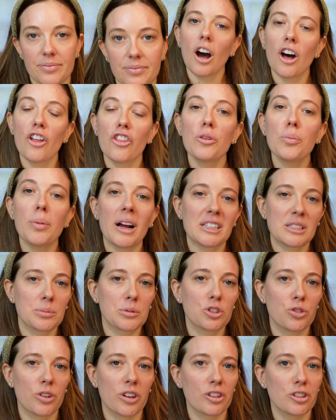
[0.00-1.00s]
Other
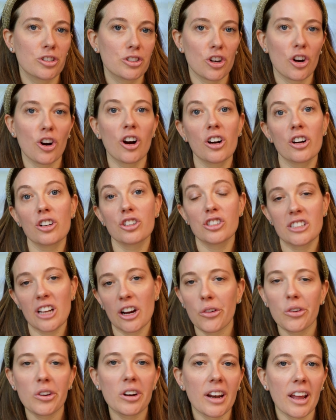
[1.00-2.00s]
possible triggers are
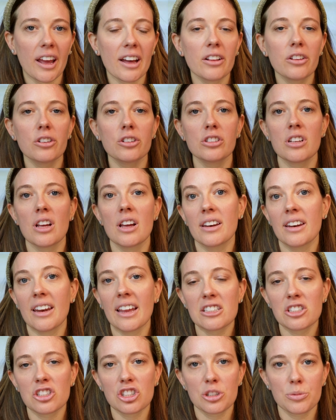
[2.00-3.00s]
steroid inhalers,
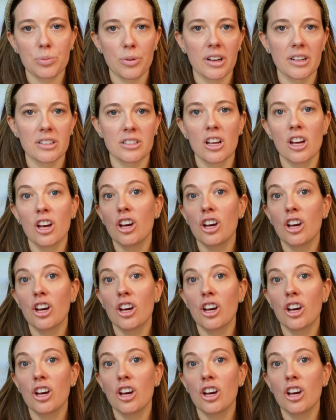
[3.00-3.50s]
nasal sprays,